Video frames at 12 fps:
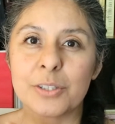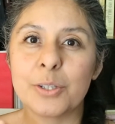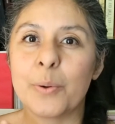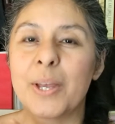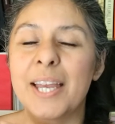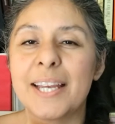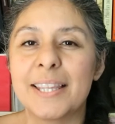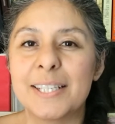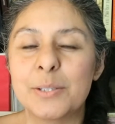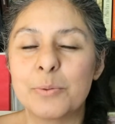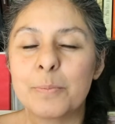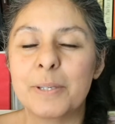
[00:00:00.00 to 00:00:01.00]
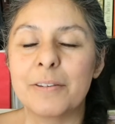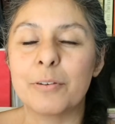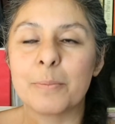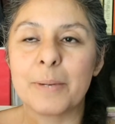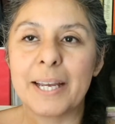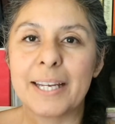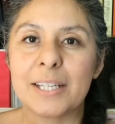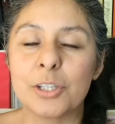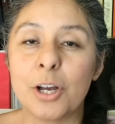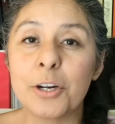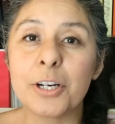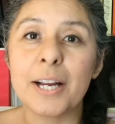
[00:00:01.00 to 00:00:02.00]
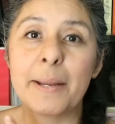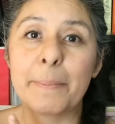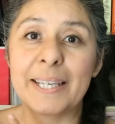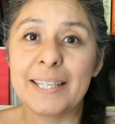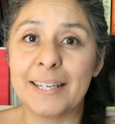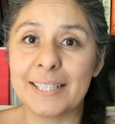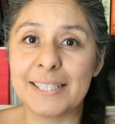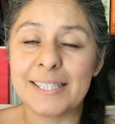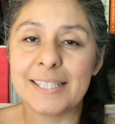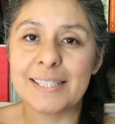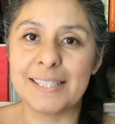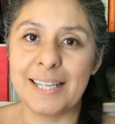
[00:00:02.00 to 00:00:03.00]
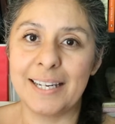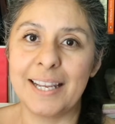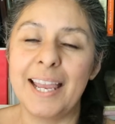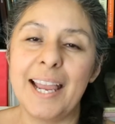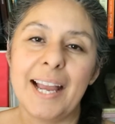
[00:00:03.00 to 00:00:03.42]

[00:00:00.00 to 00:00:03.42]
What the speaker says: So this will be for my daughter and my youngest son,